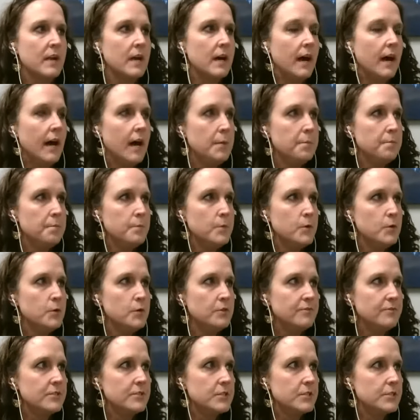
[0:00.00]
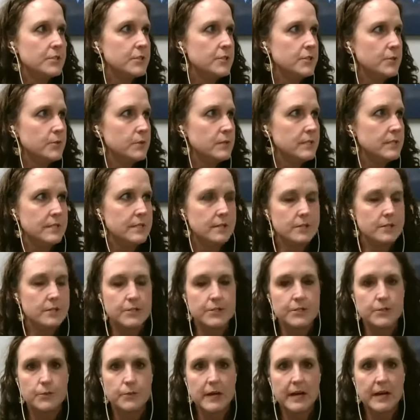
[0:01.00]
Uh, moved to tier
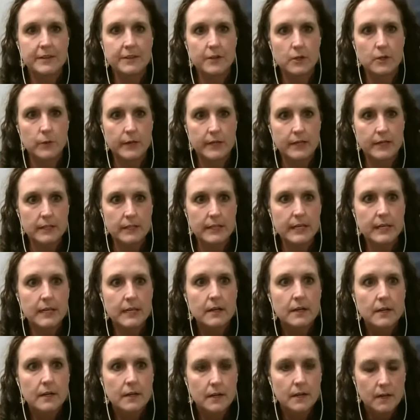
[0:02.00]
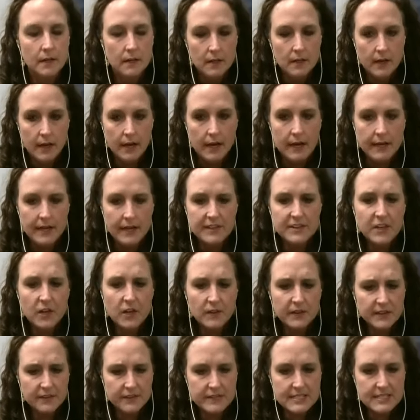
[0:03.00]
two rather quickly. Uh, and the
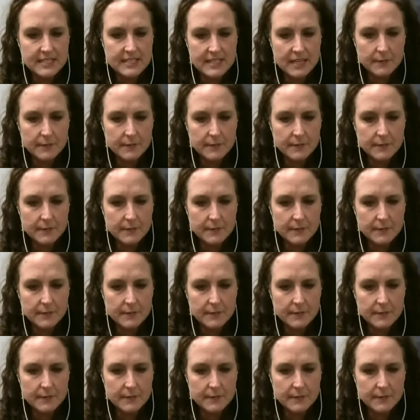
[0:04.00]
only reason